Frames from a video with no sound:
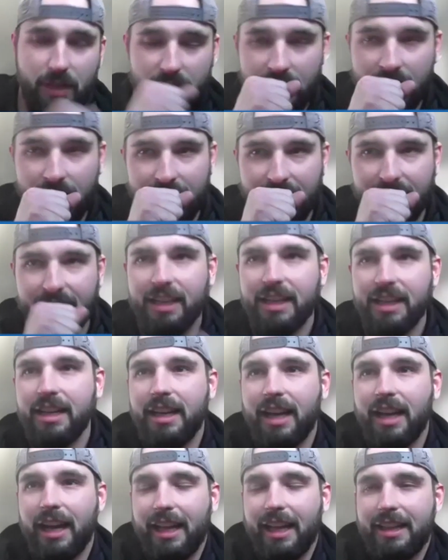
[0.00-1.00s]
I
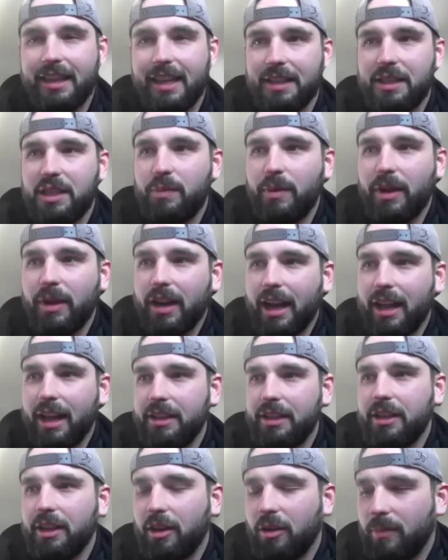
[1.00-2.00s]
think that's
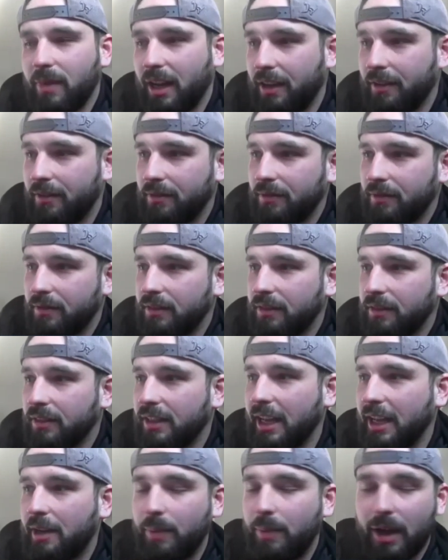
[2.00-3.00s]
spearheaded, by
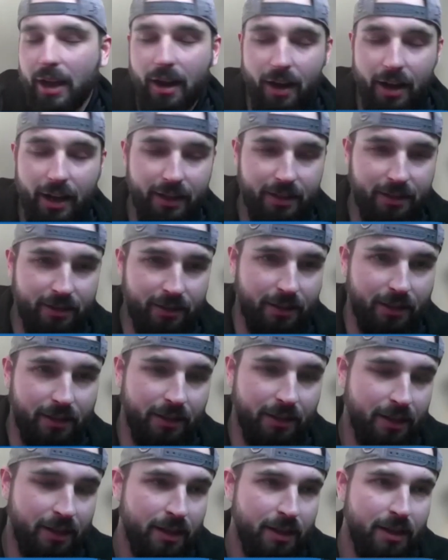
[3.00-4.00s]
Nick Parrott and